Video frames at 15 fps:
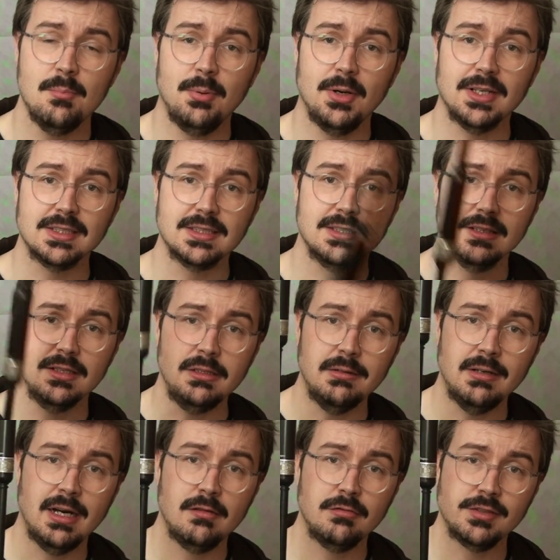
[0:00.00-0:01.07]
But
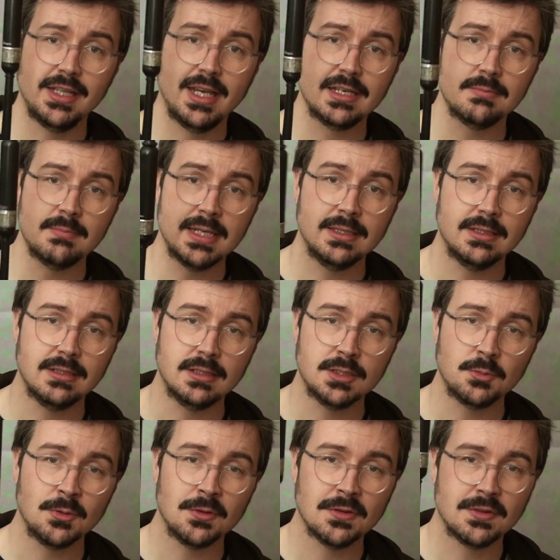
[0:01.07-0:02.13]
you have less
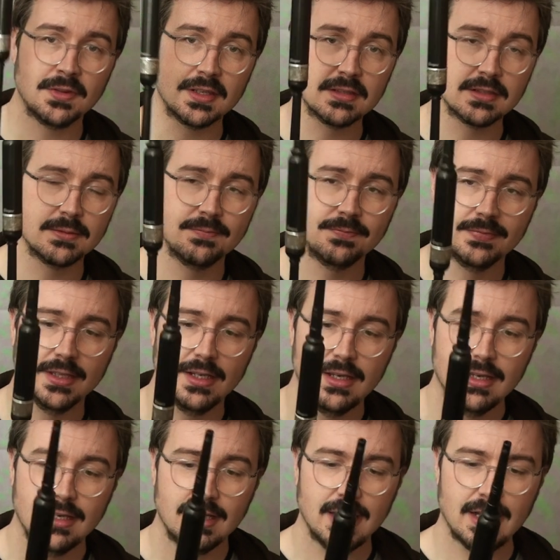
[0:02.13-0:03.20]
maintenance with this.
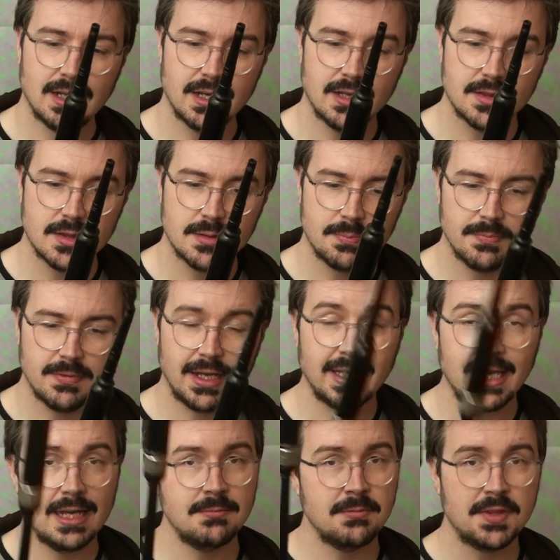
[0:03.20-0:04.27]

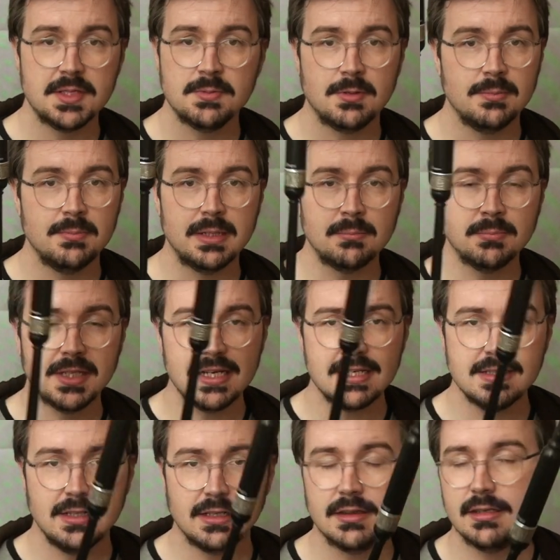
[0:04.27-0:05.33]
Again, with this one being
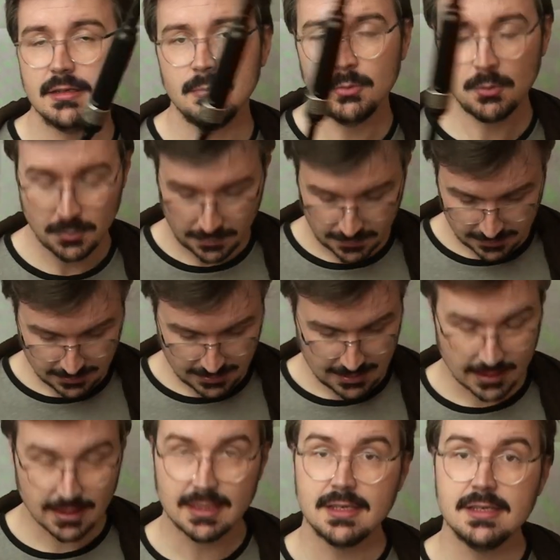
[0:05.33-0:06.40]
plastic, they're both
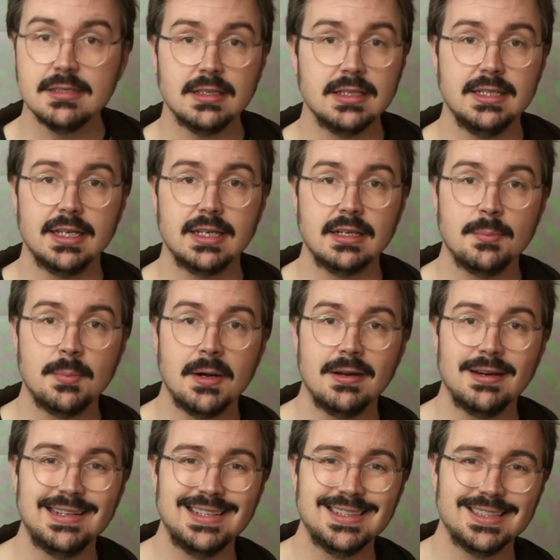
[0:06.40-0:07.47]
easily taken
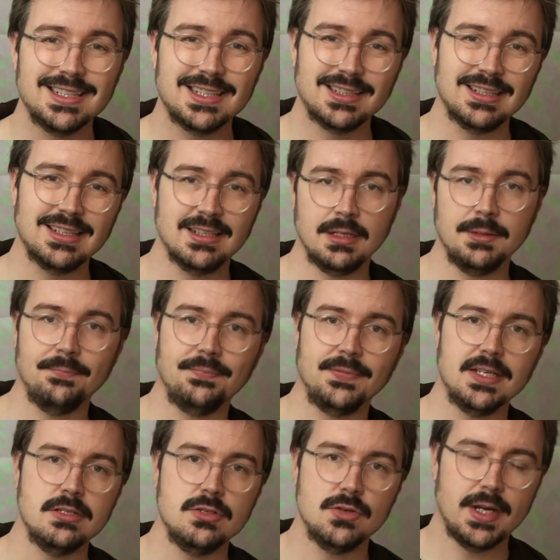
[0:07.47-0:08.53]
apart and easily cleaned out
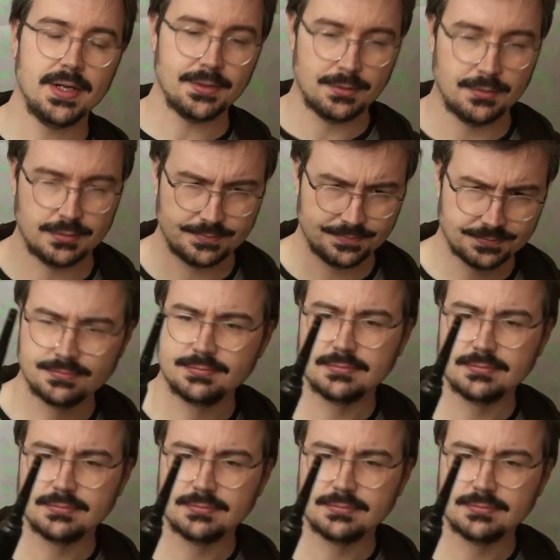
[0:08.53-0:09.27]
and dried off.